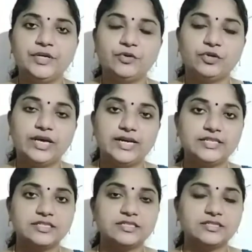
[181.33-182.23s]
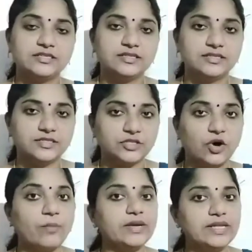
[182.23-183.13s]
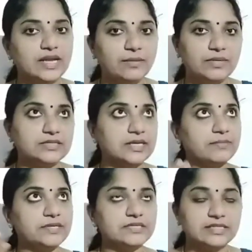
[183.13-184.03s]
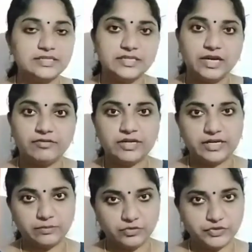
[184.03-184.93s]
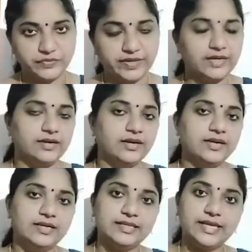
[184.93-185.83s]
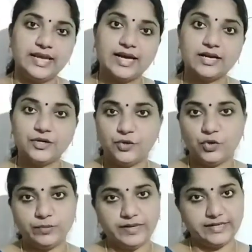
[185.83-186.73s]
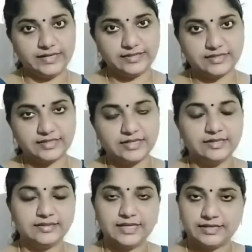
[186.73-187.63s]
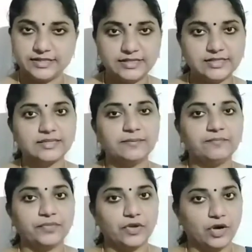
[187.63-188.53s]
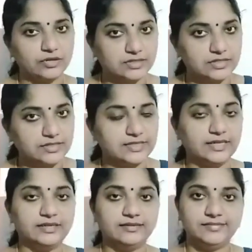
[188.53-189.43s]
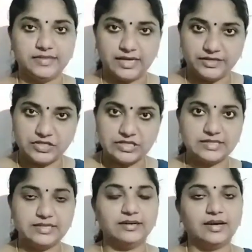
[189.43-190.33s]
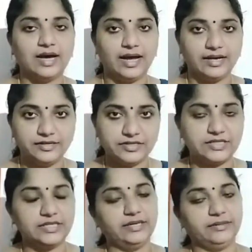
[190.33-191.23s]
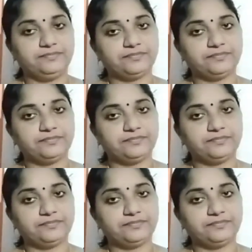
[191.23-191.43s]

We know that so many elements are present in our atmosphere. They are non-metals. That is oxygen, nitrogen, hydrogen.